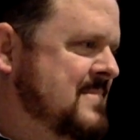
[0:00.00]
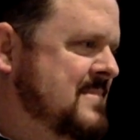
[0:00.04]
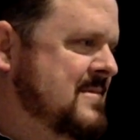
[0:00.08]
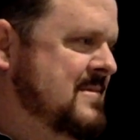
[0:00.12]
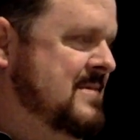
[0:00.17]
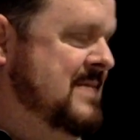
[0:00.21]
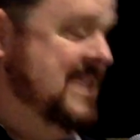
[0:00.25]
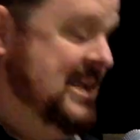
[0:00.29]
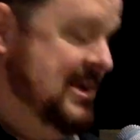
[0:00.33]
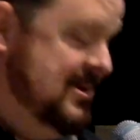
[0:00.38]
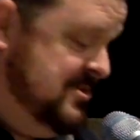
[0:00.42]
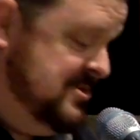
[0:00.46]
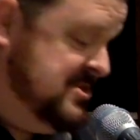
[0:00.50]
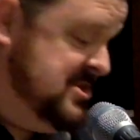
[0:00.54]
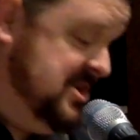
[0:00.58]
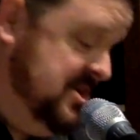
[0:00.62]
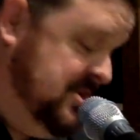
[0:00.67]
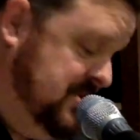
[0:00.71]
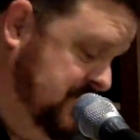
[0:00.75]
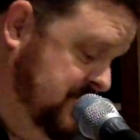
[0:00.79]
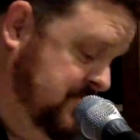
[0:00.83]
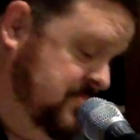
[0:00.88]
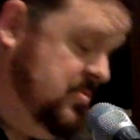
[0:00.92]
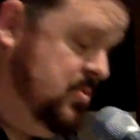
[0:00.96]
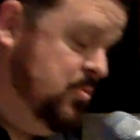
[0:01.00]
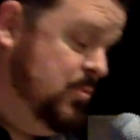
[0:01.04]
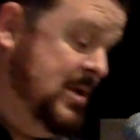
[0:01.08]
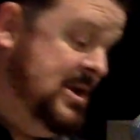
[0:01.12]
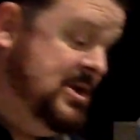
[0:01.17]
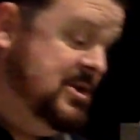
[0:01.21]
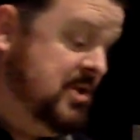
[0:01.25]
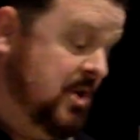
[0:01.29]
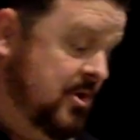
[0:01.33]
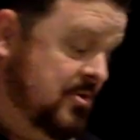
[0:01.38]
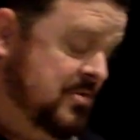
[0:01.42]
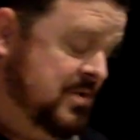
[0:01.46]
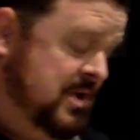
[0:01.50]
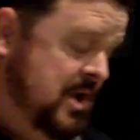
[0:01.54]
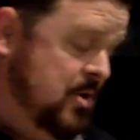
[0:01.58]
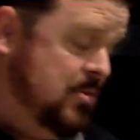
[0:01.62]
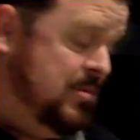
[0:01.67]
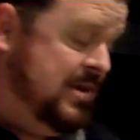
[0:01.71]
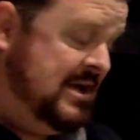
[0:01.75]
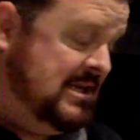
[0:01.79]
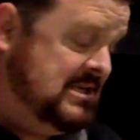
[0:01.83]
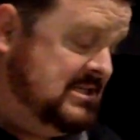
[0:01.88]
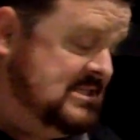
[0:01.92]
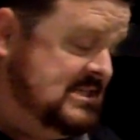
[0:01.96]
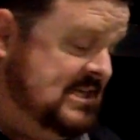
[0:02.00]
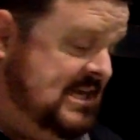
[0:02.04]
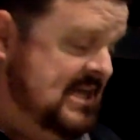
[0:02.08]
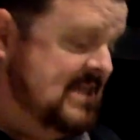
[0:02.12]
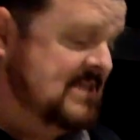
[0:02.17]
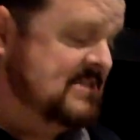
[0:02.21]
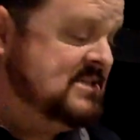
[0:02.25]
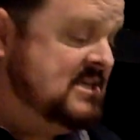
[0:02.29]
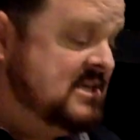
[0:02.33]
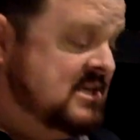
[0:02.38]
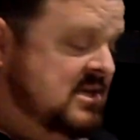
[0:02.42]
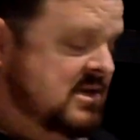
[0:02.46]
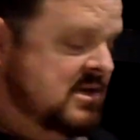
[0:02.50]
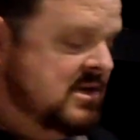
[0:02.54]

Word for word: Here, too, we don't know what he says,